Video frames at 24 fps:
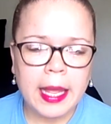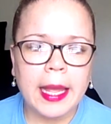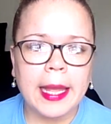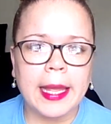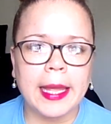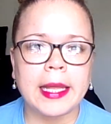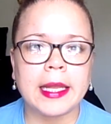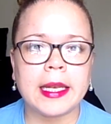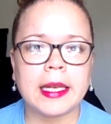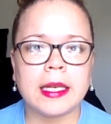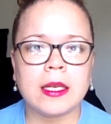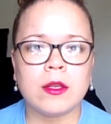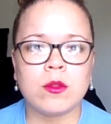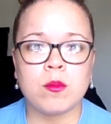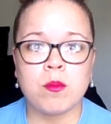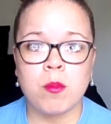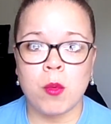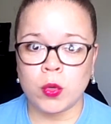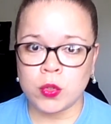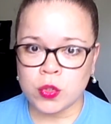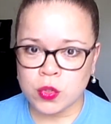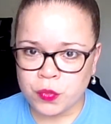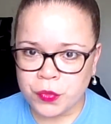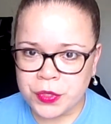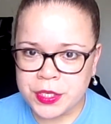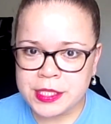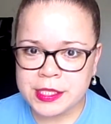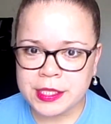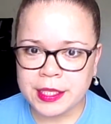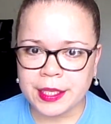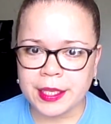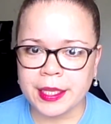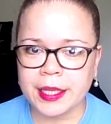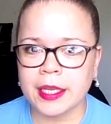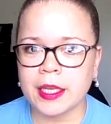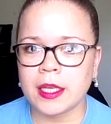And most
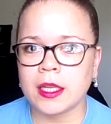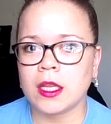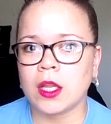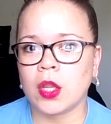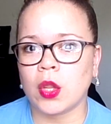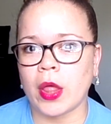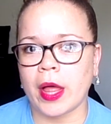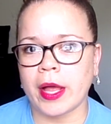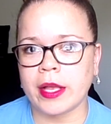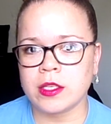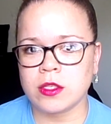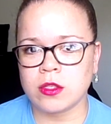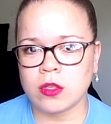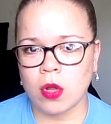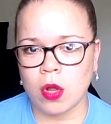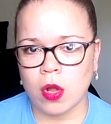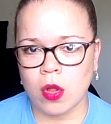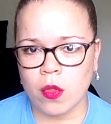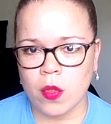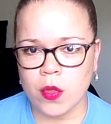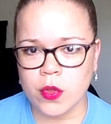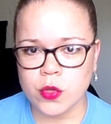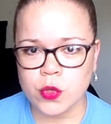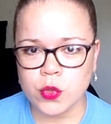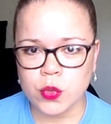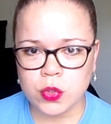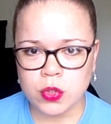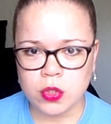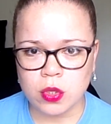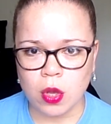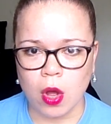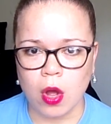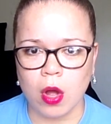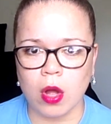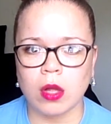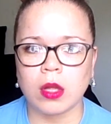recently, in the last haul that you
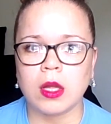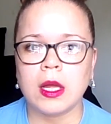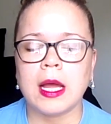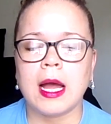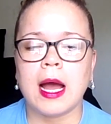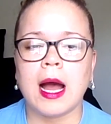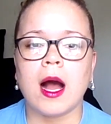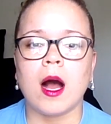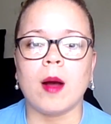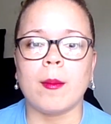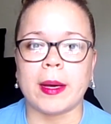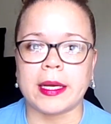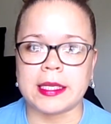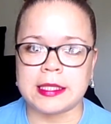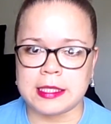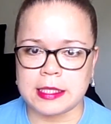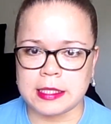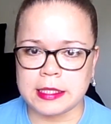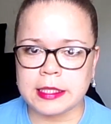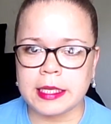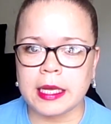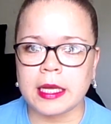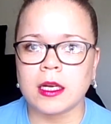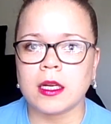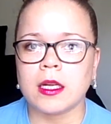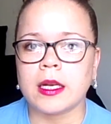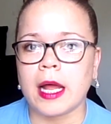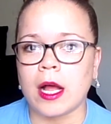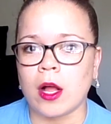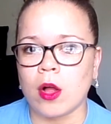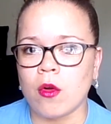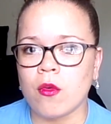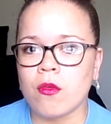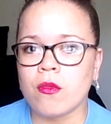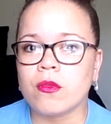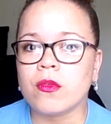saw, I did get an
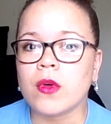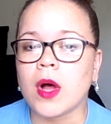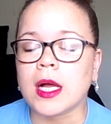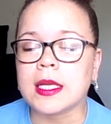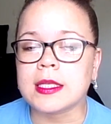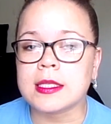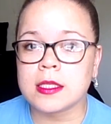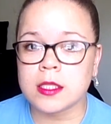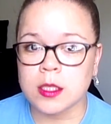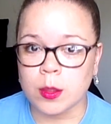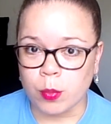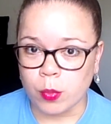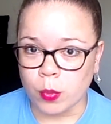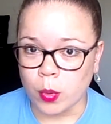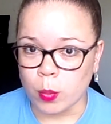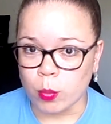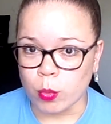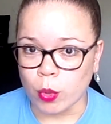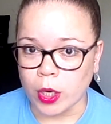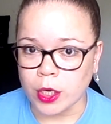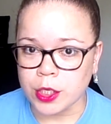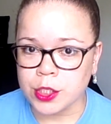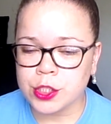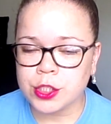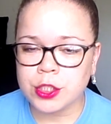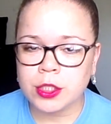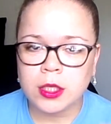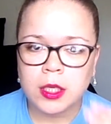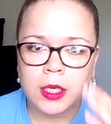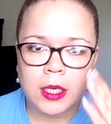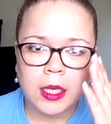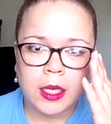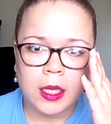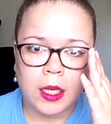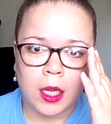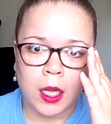e.l.f. stipple brush,
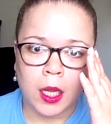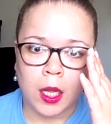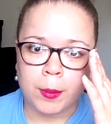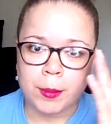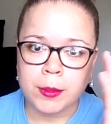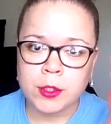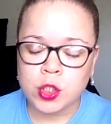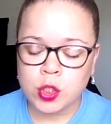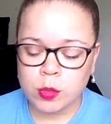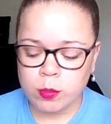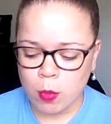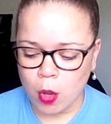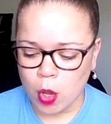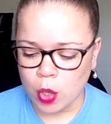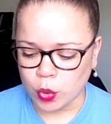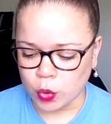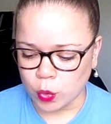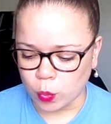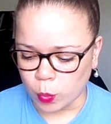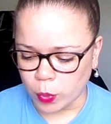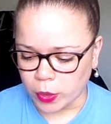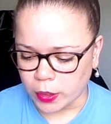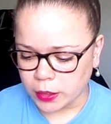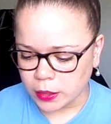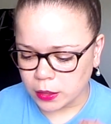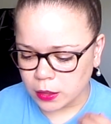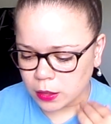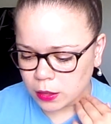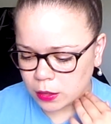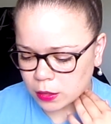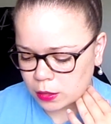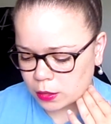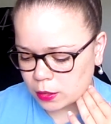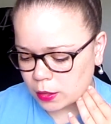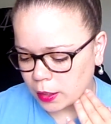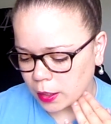a smaller one,
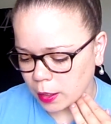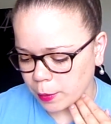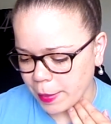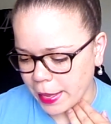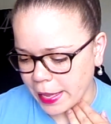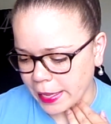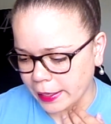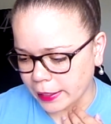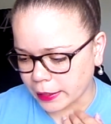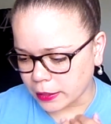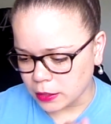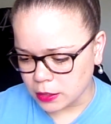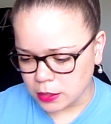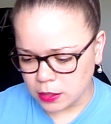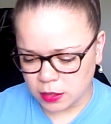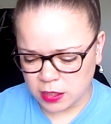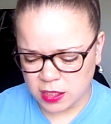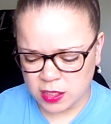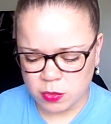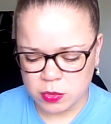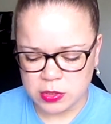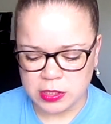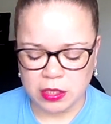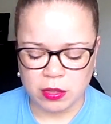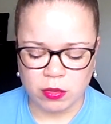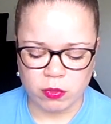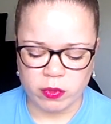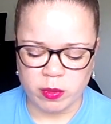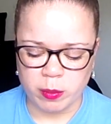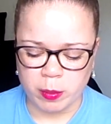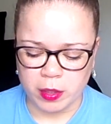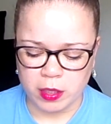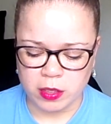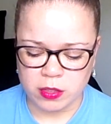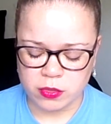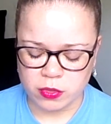and I think it was like $3
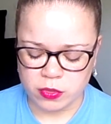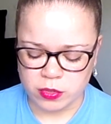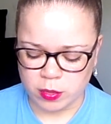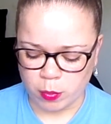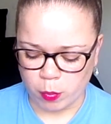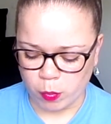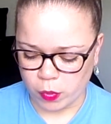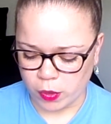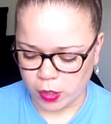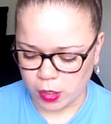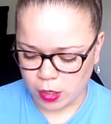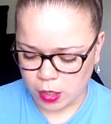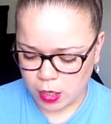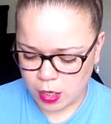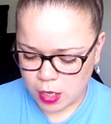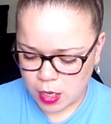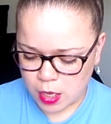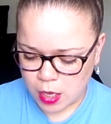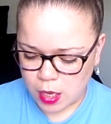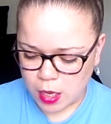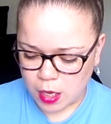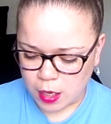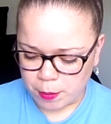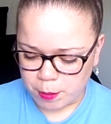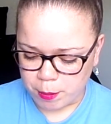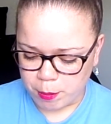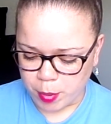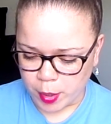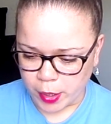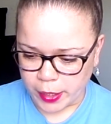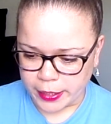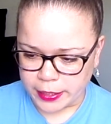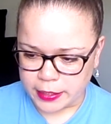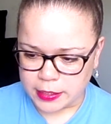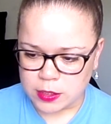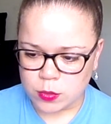or something.
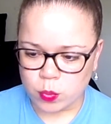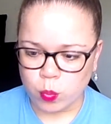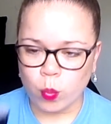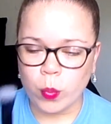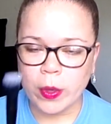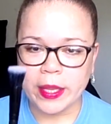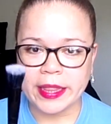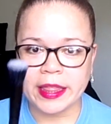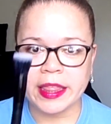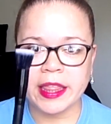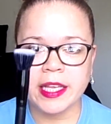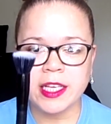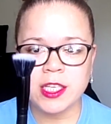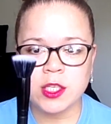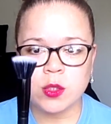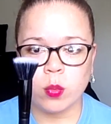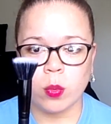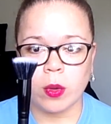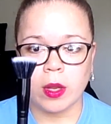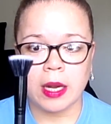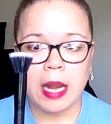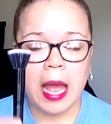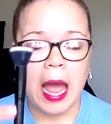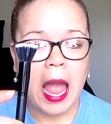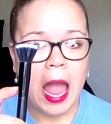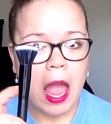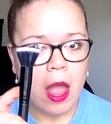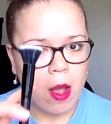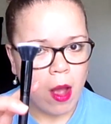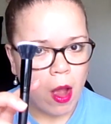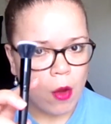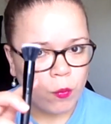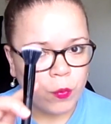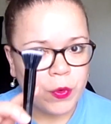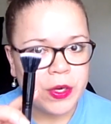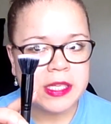But with this one, I
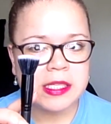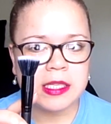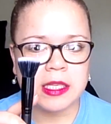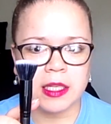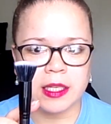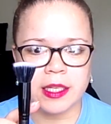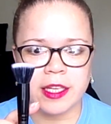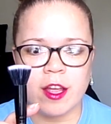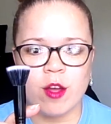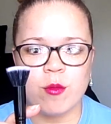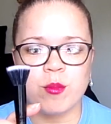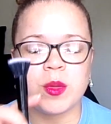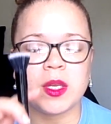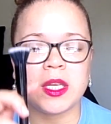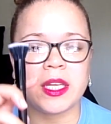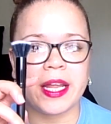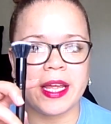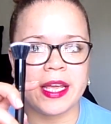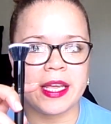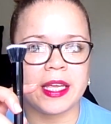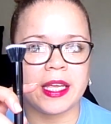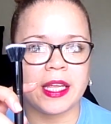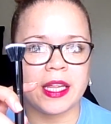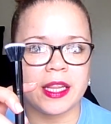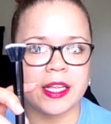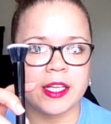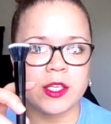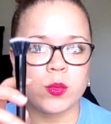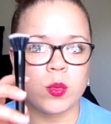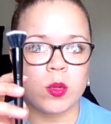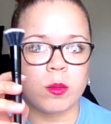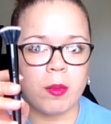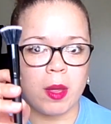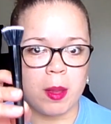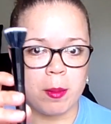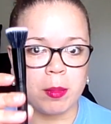recently have been liking this
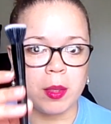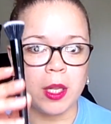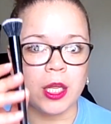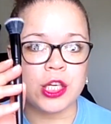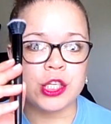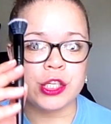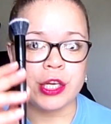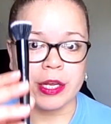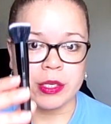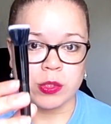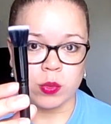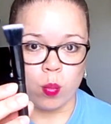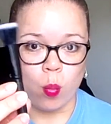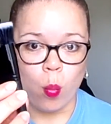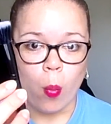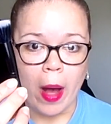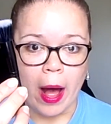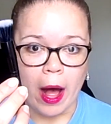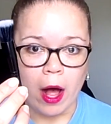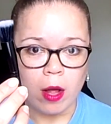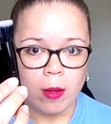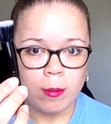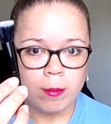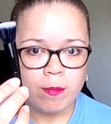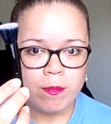with my blush as well.